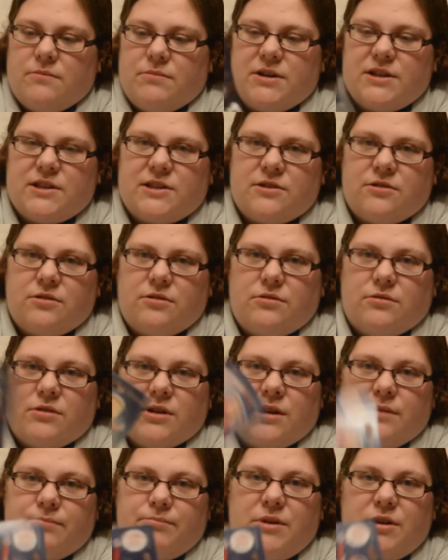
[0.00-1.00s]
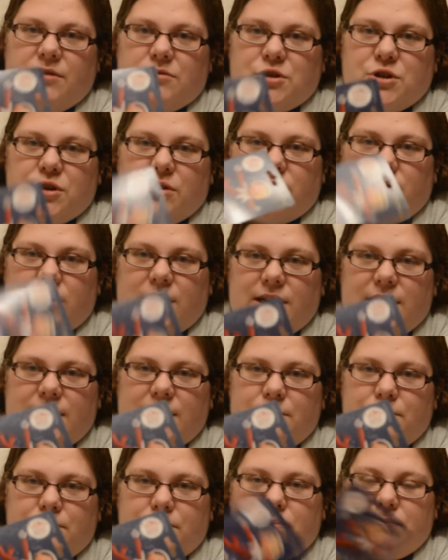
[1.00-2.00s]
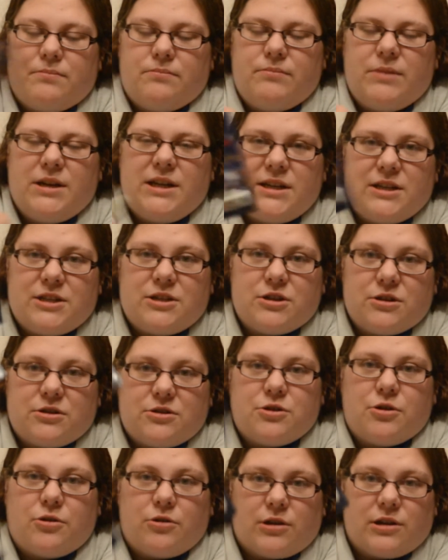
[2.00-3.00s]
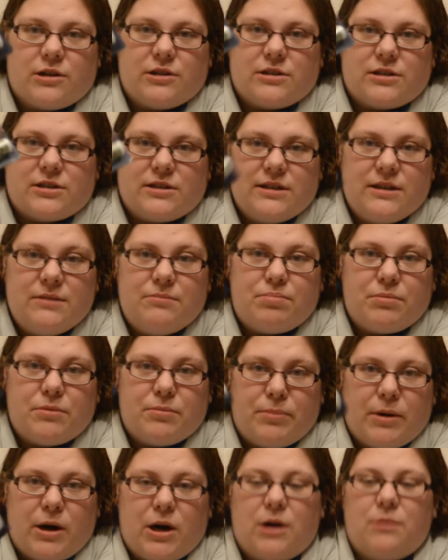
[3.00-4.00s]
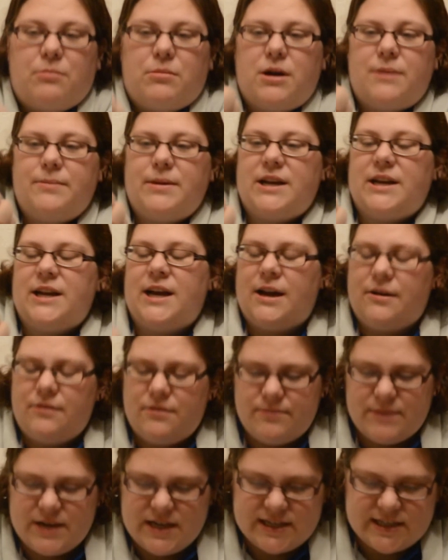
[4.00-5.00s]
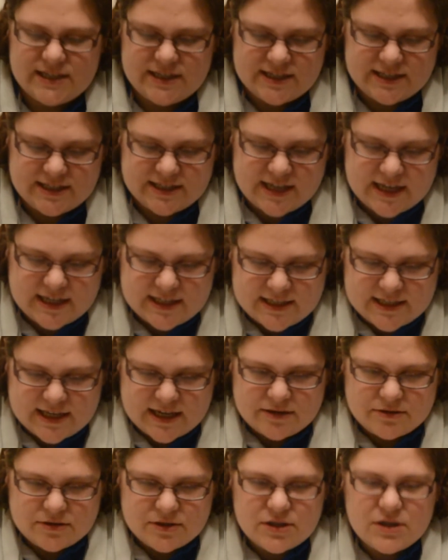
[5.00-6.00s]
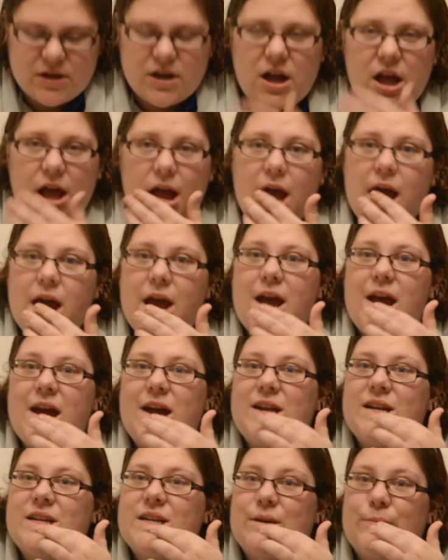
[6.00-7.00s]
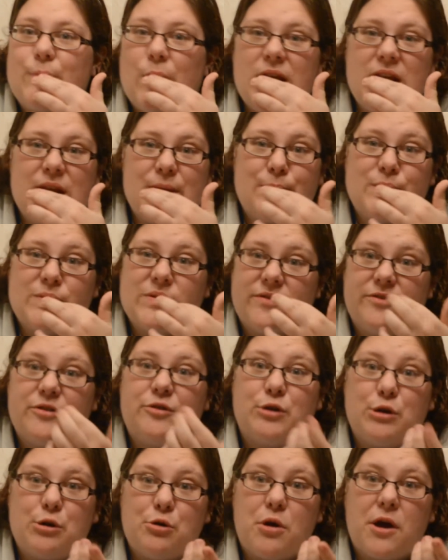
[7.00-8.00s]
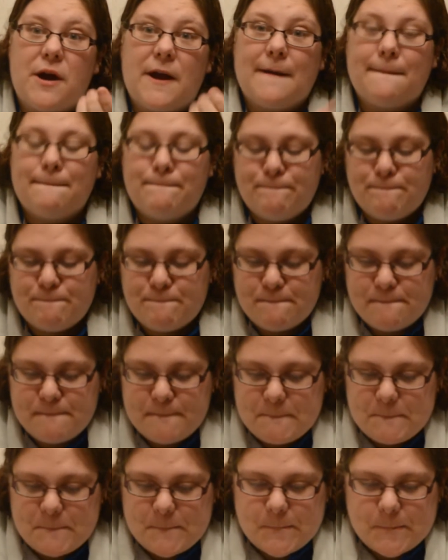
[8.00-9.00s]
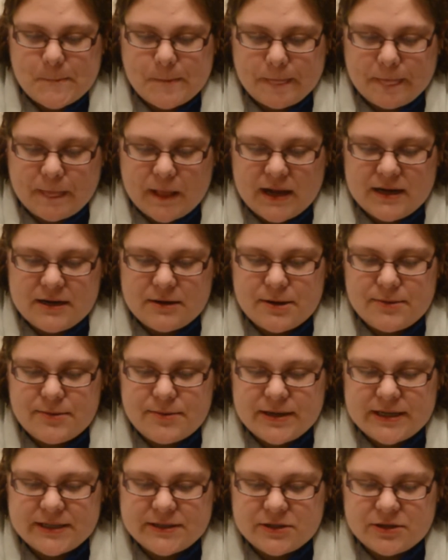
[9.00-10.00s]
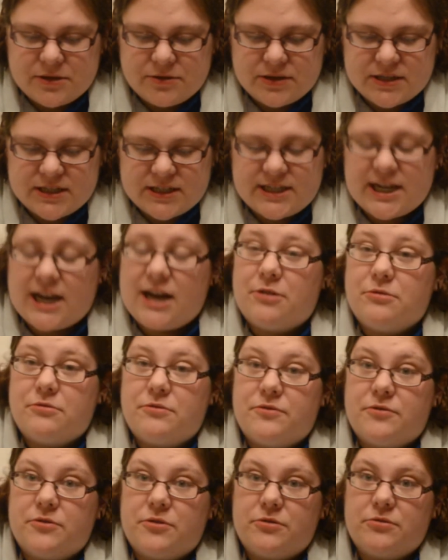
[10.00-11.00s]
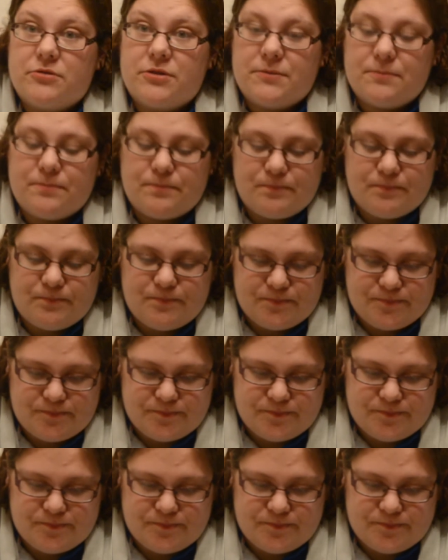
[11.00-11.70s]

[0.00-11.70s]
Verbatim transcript: But it's cool. Milk chocolate, lip, mint chocolate lip balm. I mean, how amazing does that sound? Actually, my lips are very dry. And I'm about to go into town for um,